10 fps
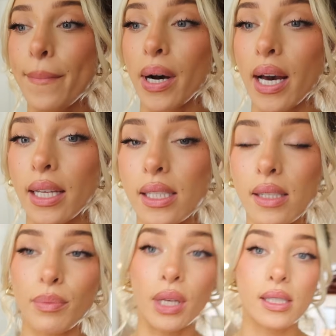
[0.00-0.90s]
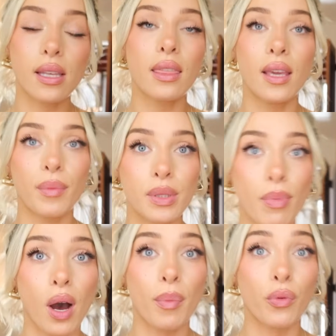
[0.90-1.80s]
but because the theme is
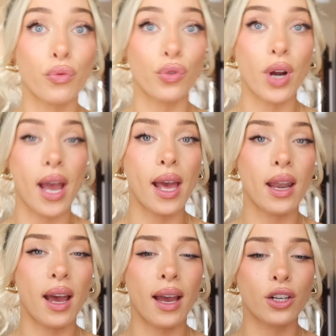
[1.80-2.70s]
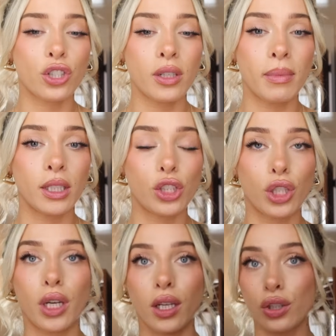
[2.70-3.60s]
pop of red, I actually might
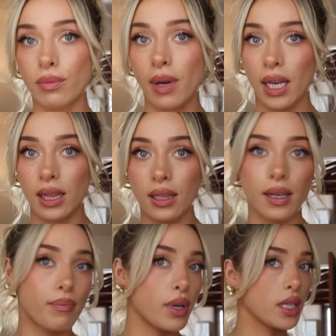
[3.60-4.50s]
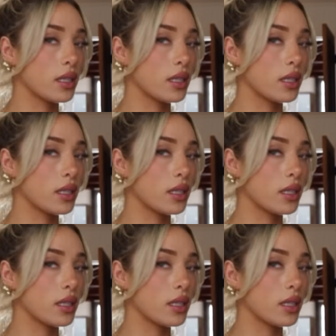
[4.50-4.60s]
change my lip a